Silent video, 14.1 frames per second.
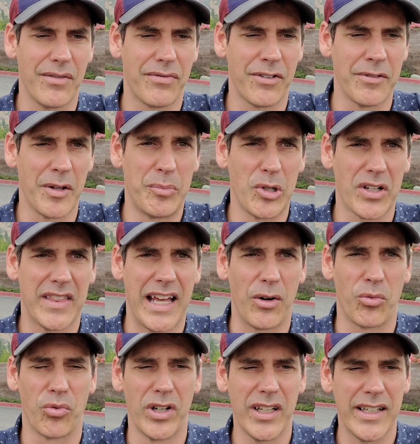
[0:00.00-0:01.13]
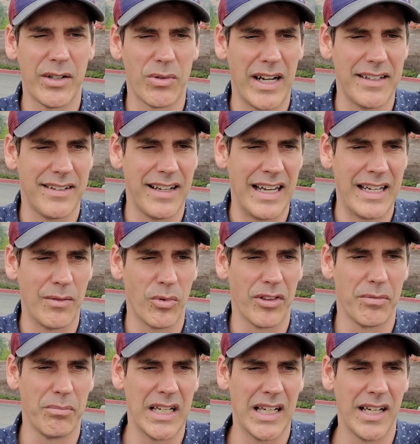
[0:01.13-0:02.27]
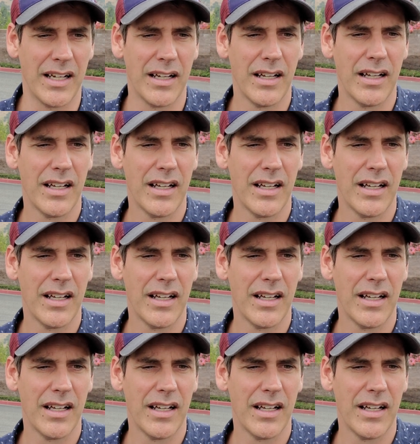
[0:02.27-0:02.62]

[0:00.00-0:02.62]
from the book that really resonated with me,